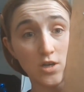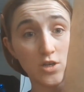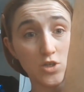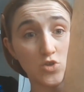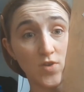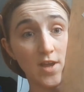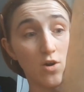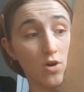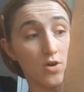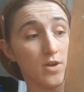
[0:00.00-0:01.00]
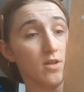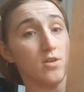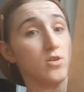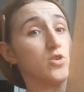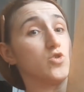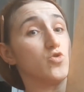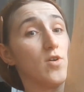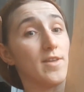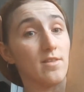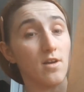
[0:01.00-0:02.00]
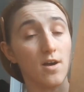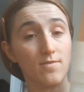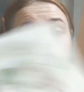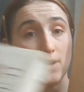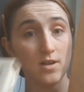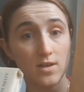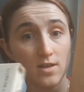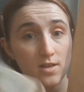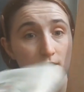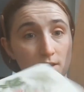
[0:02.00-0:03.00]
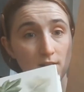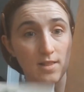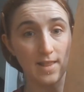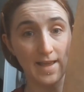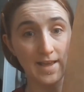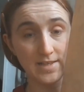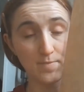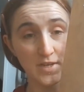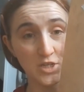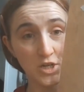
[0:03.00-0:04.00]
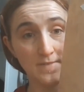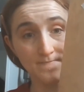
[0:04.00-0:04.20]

straight on drawing the cover like it's a picture.